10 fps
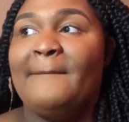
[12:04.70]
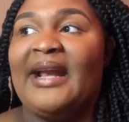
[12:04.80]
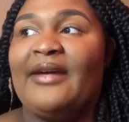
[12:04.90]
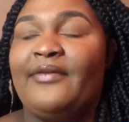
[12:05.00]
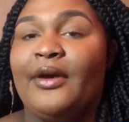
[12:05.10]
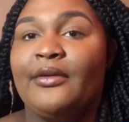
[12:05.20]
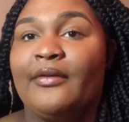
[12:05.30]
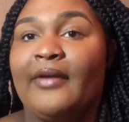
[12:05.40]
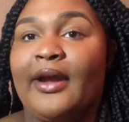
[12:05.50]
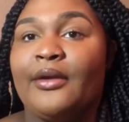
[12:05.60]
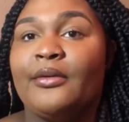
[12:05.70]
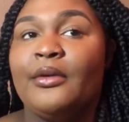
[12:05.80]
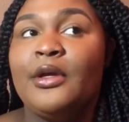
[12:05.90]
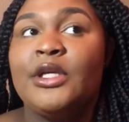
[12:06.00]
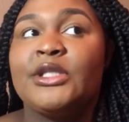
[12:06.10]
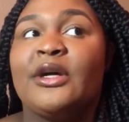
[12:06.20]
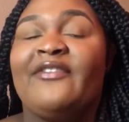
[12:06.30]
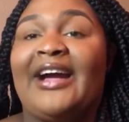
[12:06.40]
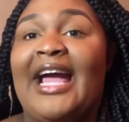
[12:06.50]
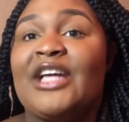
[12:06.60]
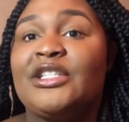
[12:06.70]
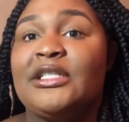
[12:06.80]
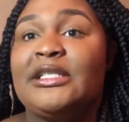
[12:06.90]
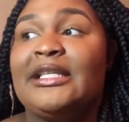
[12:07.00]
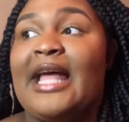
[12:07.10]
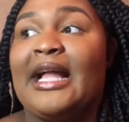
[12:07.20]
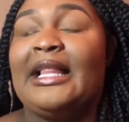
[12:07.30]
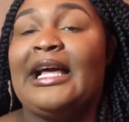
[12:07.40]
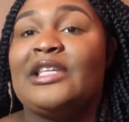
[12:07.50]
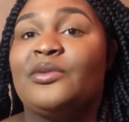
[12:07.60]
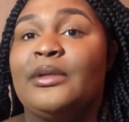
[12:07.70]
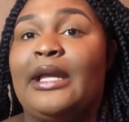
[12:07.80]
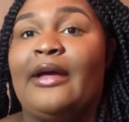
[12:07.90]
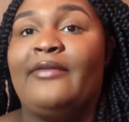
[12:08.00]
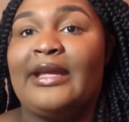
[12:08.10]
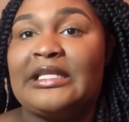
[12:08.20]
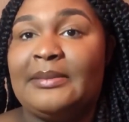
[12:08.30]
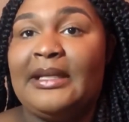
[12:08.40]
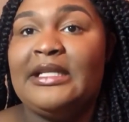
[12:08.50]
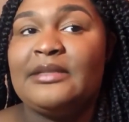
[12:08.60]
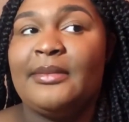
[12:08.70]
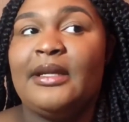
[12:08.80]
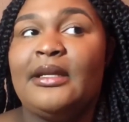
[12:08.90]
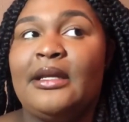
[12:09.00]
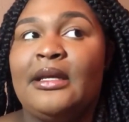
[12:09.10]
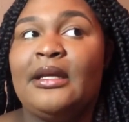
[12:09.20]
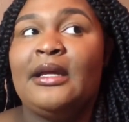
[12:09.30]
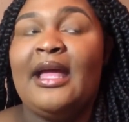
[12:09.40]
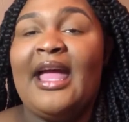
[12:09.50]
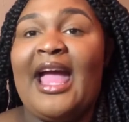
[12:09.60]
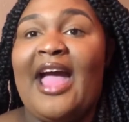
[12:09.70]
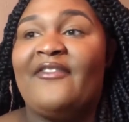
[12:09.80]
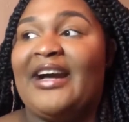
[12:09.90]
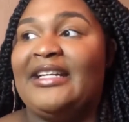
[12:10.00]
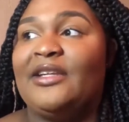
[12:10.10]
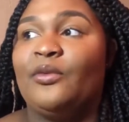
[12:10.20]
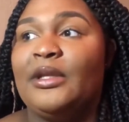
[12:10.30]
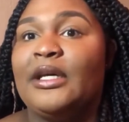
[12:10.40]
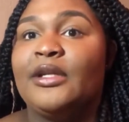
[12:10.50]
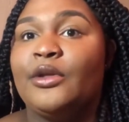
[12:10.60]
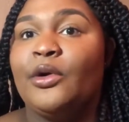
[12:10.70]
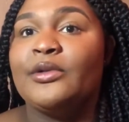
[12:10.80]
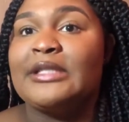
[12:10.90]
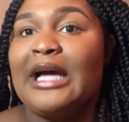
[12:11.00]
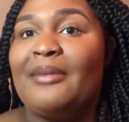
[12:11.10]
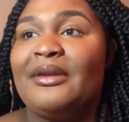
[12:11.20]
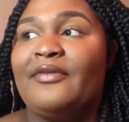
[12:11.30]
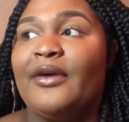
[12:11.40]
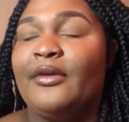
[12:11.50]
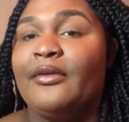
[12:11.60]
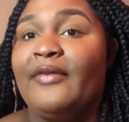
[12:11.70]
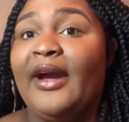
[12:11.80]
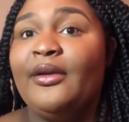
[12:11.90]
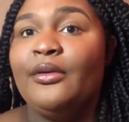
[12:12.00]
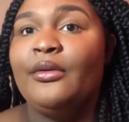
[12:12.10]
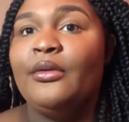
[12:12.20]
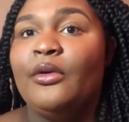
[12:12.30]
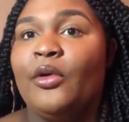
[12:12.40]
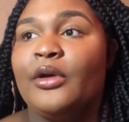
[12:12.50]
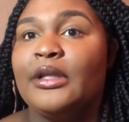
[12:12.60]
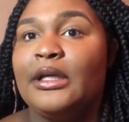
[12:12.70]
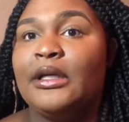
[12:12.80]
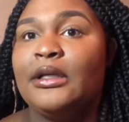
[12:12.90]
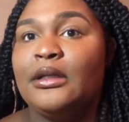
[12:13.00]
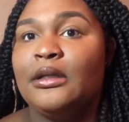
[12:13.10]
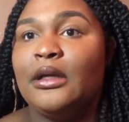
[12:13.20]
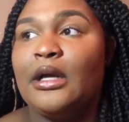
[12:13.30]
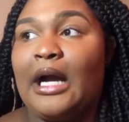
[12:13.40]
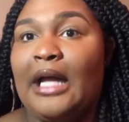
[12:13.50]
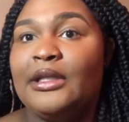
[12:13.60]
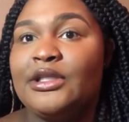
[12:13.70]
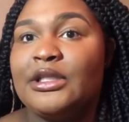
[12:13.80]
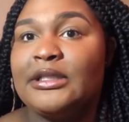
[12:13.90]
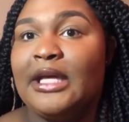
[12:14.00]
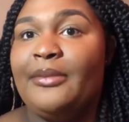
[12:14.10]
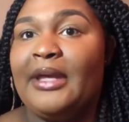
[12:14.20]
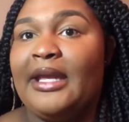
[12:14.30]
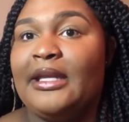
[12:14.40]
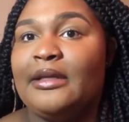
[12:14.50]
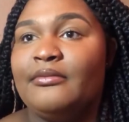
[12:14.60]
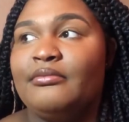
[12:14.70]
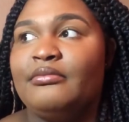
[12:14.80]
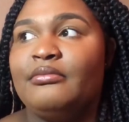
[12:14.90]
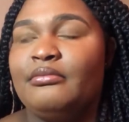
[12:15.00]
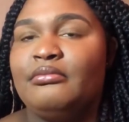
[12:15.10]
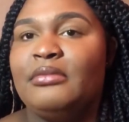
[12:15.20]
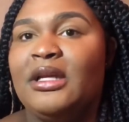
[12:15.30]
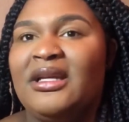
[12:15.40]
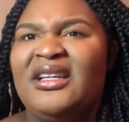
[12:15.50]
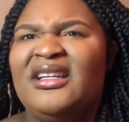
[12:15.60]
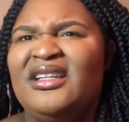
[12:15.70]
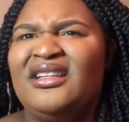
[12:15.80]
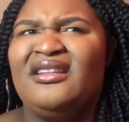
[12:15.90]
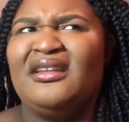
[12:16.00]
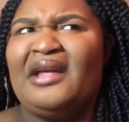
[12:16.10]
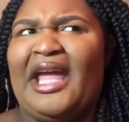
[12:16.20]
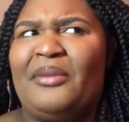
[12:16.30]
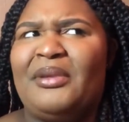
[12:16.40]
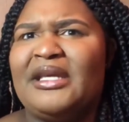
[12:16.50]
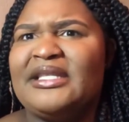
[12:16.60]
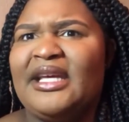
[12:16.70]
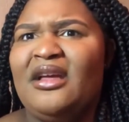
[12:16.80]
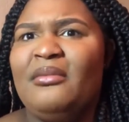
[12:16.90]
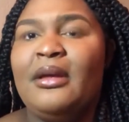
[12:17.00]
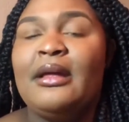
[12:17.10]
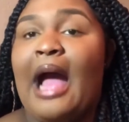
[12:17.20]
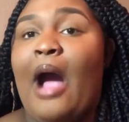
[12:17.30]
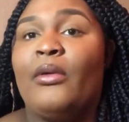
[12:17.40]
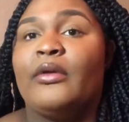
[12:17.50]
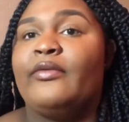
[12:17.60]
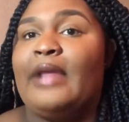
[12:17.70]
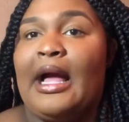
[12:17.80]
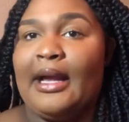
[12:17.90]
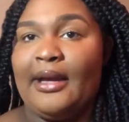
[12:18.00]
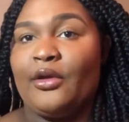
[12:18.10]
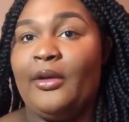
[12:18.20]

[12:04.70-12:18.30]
but I failed the final. So if I actually did that class with advanced placement, if I did really good the whole time and failed the final or the college exam and the the AP exam, I would have not gotten